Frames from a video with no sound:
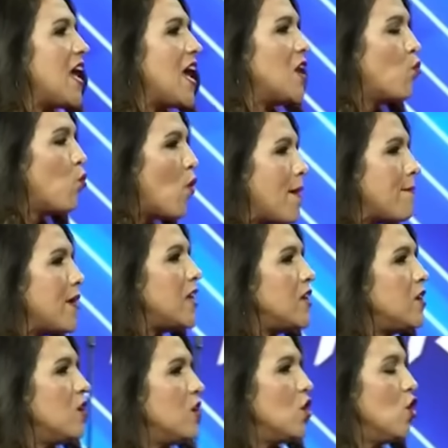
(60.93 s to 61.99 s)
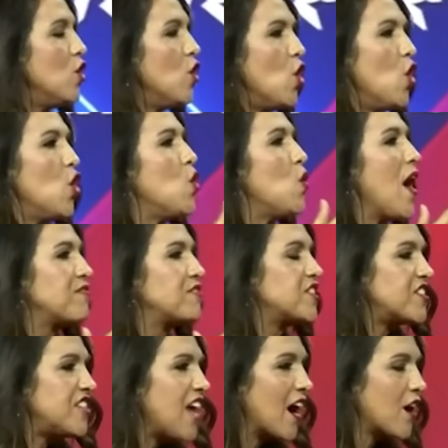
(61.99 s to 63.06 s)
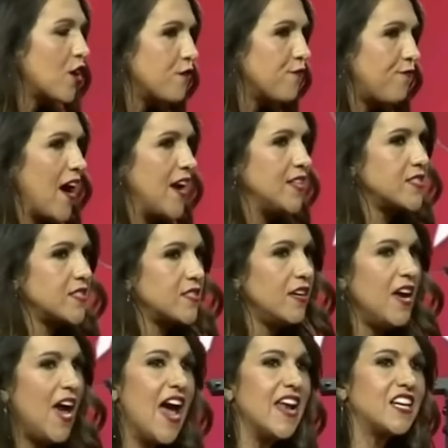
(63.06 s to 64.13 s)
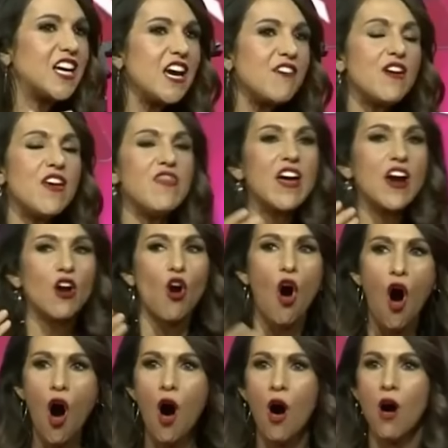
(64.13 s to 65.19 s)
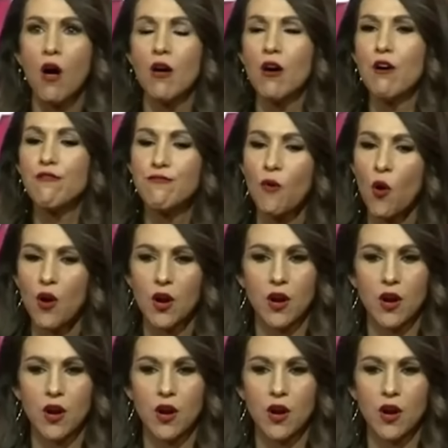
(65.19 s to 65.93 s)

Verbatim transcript: and women who have sacrificed and given their all for